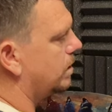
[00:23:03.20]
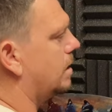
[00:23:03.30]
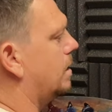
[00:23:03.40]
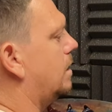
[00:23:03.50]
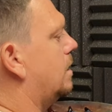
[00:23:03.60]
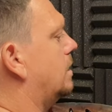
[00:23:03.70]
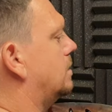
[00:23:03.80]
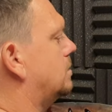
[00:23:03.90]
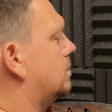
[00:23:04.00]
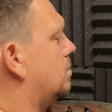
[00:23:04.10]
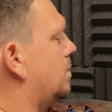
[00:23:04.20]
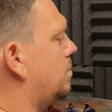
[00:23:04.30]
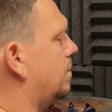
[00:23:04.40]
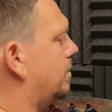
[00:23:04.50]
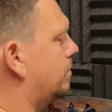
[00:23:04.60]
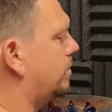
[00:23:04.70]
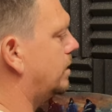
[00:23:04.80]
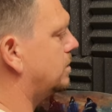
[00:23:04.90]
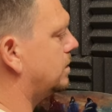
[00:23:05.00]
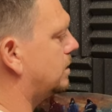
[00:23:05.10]
There, like so. Maybe
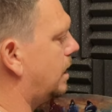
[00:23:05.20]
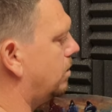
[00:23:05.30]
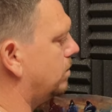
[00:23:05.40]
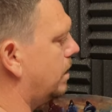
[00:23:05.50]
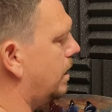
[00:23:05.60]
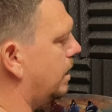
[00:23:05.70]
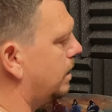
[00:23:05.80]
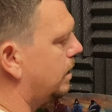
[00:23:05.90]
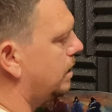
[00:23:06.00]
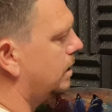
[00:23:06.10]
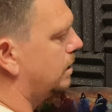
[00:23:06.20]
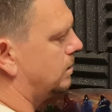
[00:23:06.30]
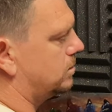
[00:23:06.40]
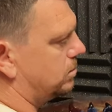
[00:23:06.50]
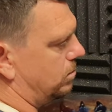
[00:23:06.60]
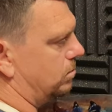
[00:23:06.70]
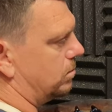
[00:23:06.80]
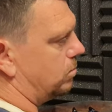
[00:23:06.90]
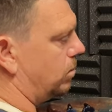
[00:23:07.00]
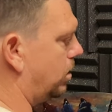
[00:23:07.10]
fetch it down there.
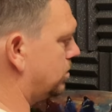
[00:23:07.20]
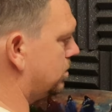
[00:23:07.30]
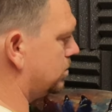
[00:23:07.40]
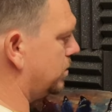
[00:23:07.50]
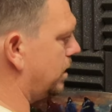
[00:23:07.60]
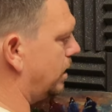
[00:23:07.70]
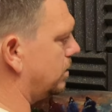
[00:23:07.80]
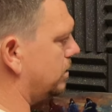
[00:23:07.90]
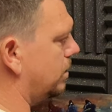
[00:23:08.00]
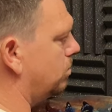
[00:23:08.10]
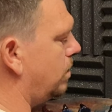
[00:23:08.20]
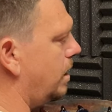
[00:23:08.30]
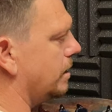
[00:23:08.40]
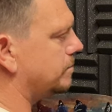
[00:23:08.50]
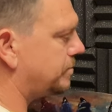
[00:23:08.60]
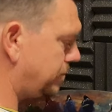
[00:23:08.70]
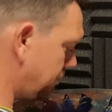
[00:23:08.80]
So the water's meandering away.